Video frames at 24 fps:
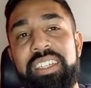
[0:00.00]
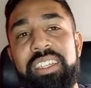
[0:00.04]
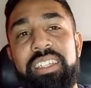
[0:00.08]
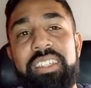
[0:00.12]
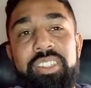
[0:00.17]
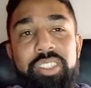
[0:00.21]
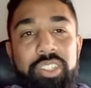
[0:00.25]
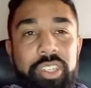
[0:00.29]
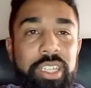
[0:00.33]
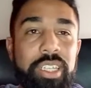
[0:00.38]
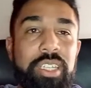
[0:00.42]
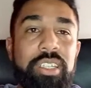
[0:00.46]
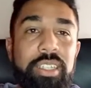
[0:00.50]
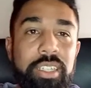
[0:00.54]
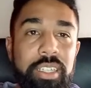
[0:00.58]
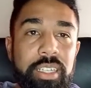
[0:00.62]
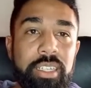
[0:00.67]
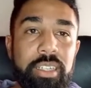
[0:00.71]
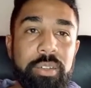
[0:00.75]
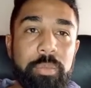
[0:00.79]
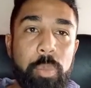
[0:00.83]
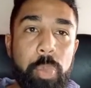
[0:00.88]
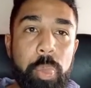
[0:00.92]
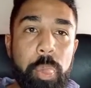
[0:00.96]

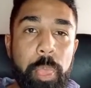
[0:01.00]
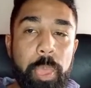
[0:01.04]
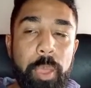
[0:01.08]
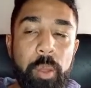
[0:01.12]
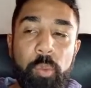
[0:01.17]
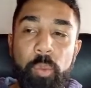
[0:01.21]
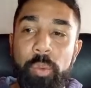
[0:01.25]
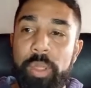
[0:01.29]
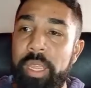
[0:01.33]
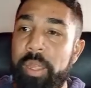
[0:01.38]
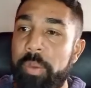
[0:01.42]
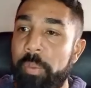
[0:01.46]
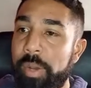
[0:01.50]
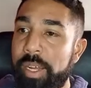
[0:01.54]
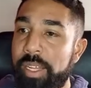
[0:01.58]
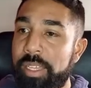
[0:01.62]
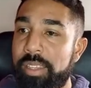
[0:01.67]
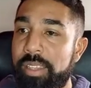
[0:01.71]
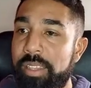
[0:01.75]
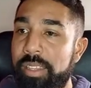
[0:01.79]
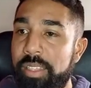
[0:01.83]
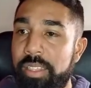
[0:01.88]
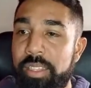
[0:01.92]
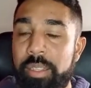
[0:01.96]
Jesse, we
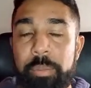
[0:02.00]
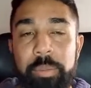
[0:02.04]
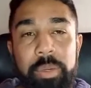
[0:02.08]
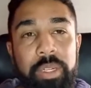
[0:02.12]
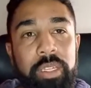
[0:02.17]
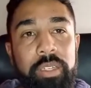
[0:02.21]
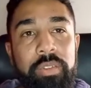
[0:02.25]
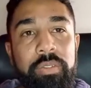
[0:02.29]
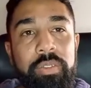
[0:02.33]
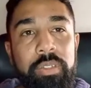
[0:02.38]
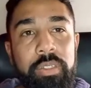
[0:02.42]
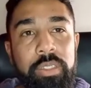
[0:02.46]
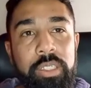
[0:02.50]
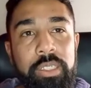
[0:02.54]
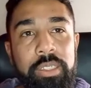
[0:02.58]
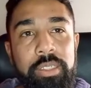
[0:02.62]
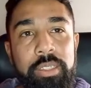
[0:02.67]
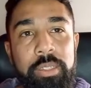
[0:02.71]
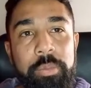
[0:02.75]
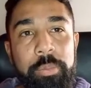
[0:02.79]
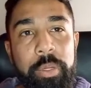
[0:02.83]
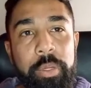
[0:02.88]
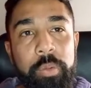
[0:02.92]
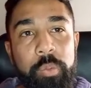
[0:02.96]
want 30 million for Jesse, but